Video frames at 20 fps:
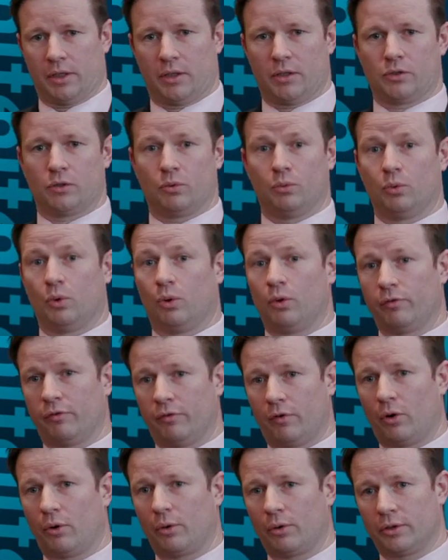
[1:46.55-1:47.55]
So roll
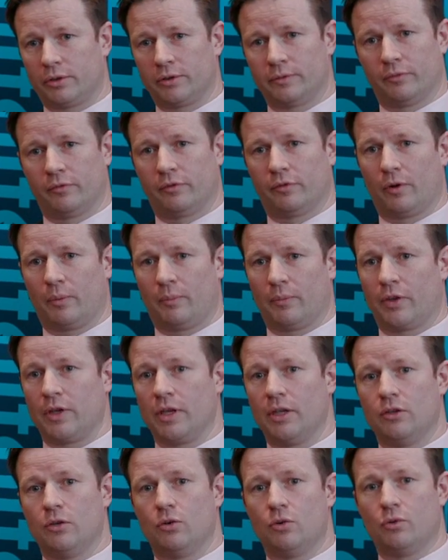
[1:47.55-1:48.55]
forward from the
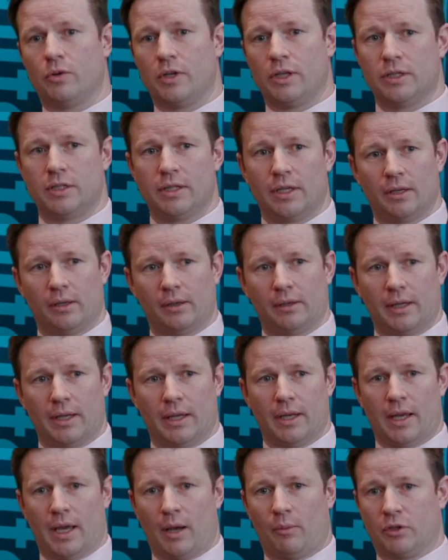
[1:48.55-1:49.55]
EU Green Deal,
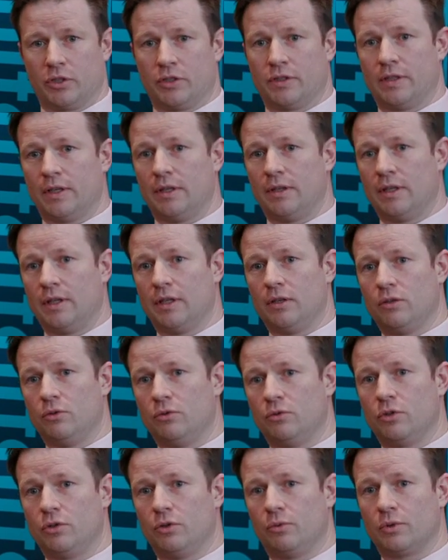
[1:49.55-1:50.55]
and what you've seen the
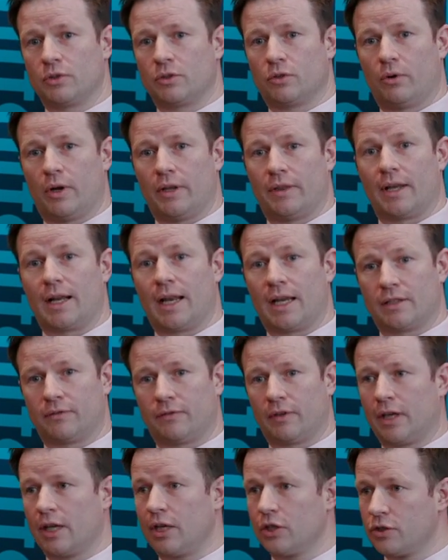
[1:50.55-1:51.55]
EU do was create the
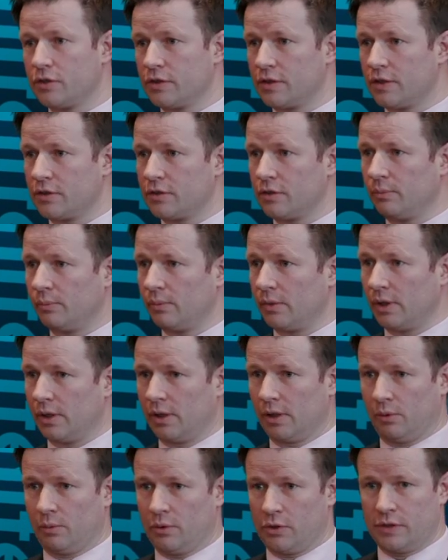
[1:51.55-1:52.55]
classification system,
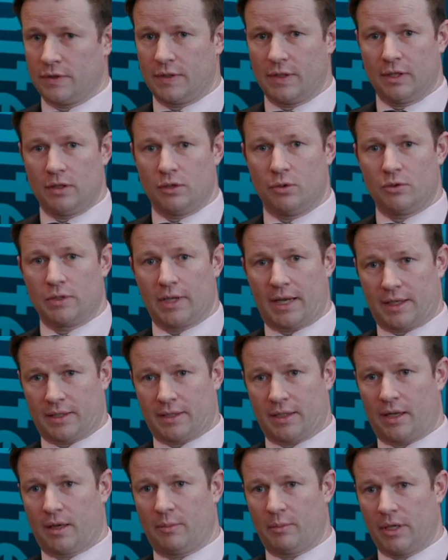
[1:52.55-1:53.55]
which is the EU
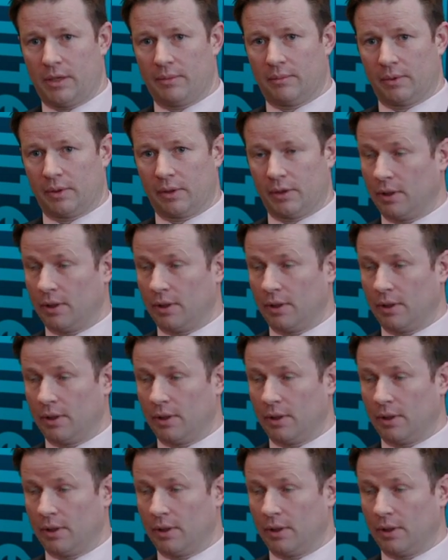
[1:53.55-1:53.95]
taxonomy.